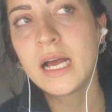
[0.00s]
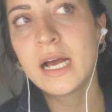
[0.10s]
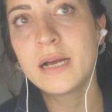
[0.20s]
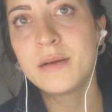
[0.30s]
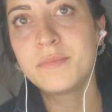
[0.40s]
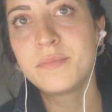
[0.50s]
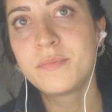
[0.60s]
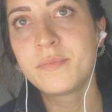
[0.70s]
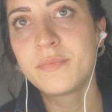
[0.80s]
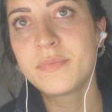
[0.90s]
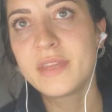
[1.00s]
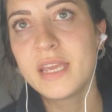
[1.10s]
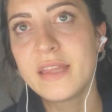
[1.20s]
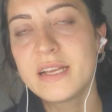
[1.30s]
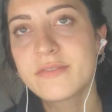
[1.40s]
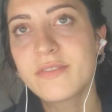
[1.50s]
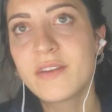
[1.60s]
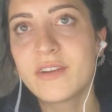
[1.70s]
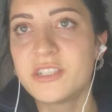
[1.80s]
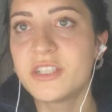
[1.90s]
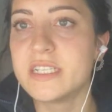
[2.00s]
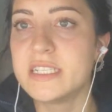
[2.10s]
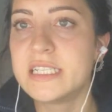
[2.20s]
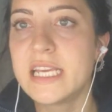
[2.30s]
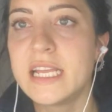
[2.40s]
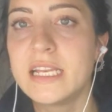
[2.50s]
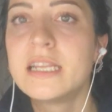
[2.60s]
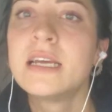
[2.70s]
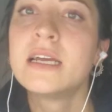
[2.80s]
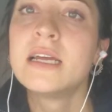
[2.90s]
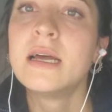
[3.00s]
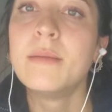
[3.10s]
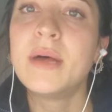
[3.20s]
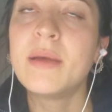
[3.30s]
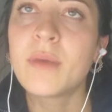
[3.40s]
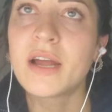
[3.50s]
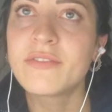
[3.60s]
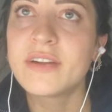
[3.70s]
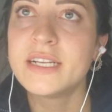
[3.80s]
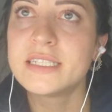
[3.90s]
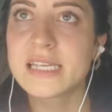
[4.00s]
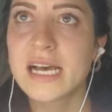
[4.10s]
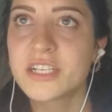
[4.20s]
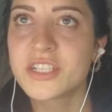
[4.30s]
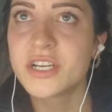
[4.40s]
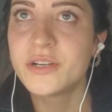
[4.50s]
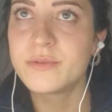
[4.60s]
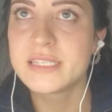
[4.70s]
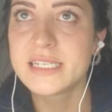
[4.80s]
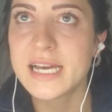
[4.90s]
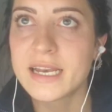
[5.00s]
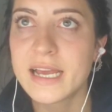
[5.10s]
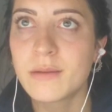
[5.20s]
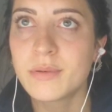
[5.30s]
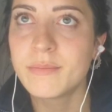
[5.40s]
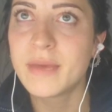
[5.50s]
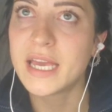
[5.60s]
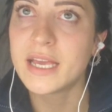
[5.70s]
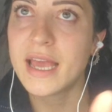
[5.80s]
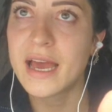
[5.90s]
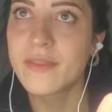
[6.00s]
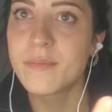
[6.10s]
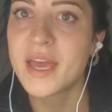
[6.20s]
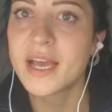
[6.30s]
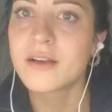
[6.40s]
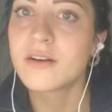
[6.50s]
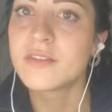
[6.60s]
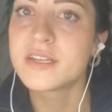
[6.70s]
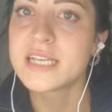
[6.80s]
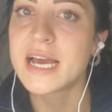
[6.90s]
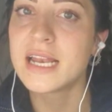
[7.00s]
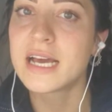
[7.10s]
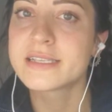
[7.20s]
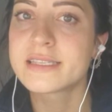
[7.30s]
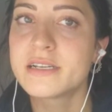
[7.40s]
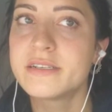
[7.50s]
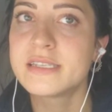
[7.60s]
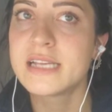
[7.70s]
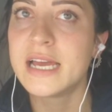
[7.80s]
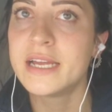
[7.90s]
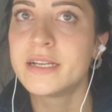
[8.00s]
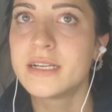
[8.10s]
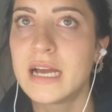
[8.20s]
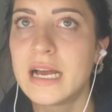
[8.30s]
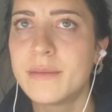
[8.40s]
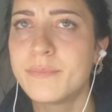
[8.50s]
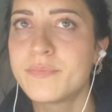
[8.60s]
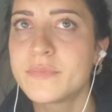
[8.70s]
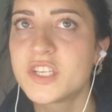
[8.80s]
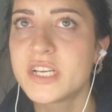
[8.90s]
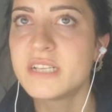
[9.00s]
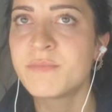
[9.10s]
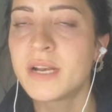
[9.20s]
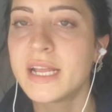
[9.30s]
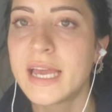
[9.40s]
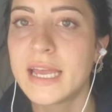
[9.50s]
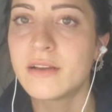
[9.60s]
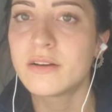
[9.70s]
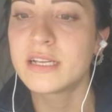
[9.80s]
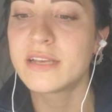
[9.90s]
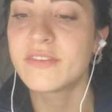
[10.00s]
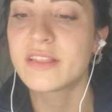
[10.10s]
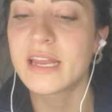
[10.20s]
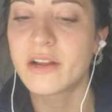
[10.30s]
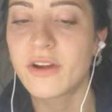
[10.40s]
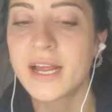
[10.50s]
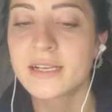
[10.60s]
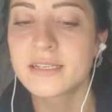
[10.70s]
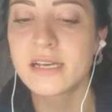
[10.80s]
That's 510. But my friend Sasha, who was down helping me out the back on the day last Thursday, she's pretty keen on giving that a crack.